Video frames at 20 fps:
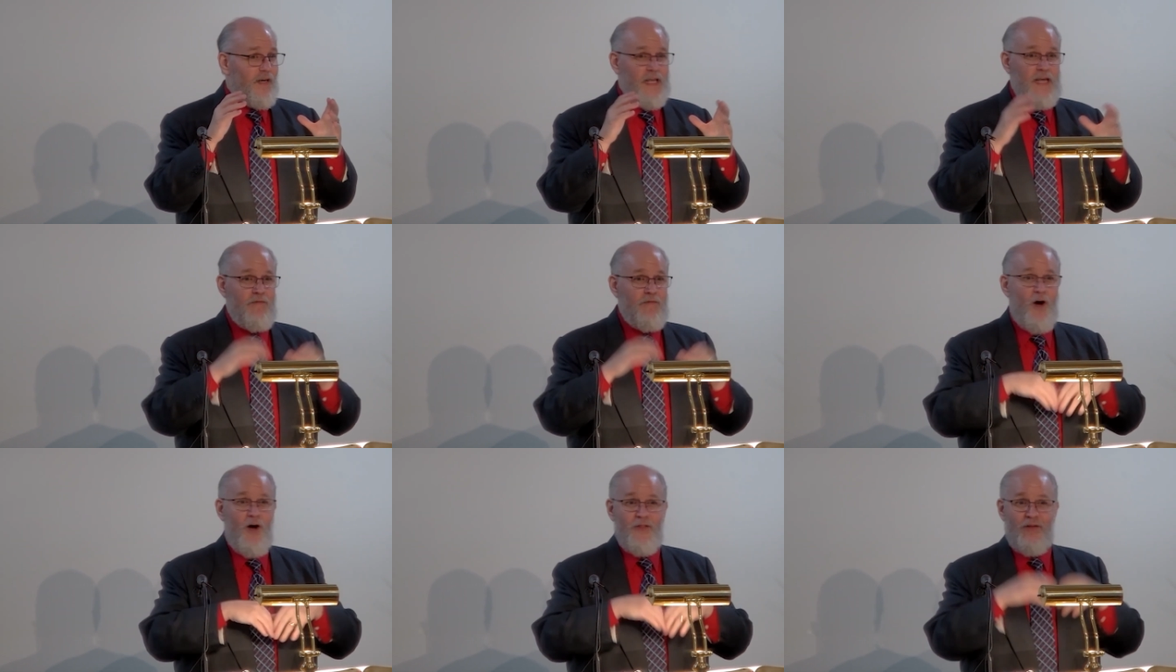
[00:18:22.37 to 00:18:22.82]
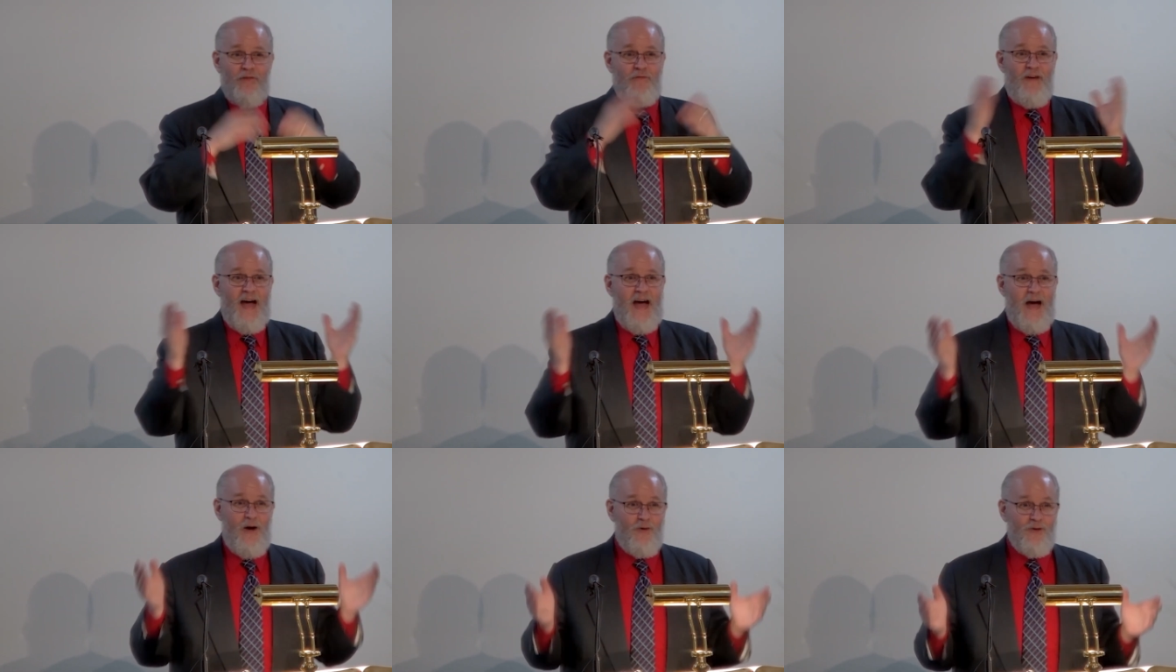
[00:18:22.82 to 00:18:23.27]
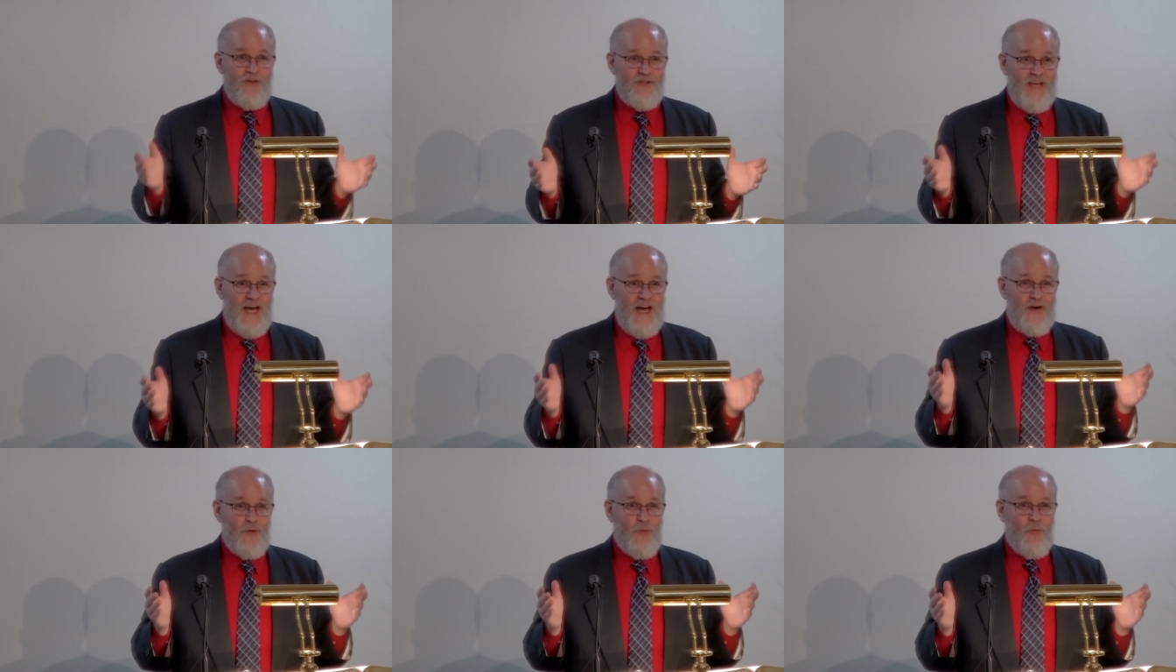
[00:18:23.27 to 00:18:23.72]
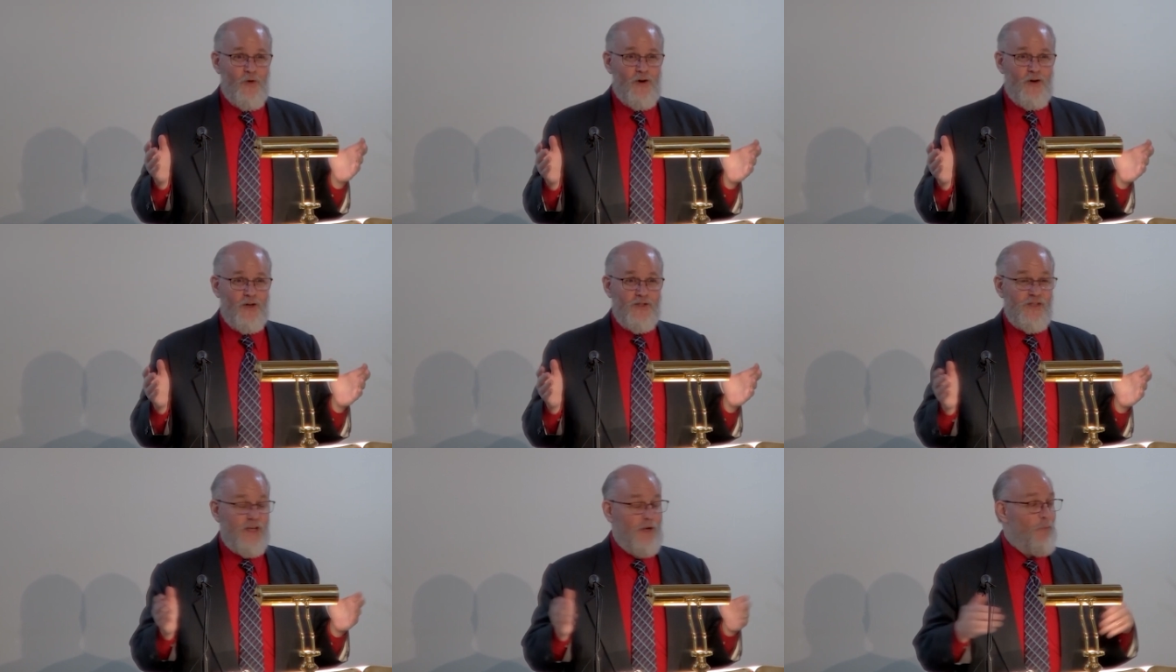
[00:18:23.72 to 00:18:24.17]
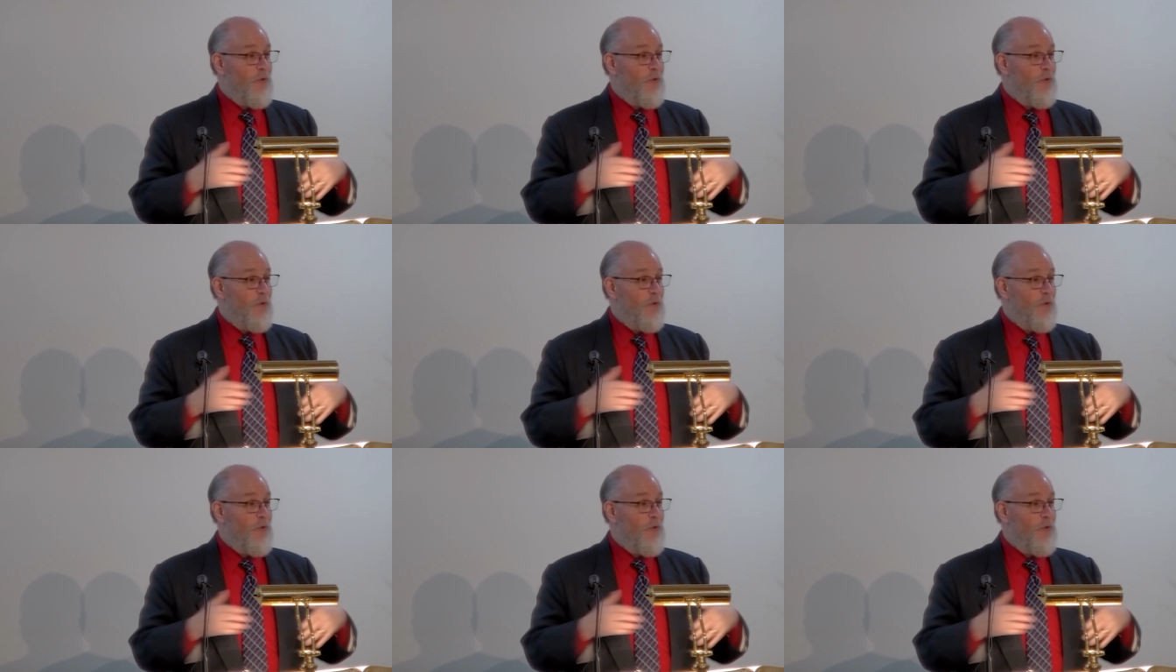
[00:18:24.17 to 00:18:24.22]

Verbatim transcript: leave all the vowels out of the words.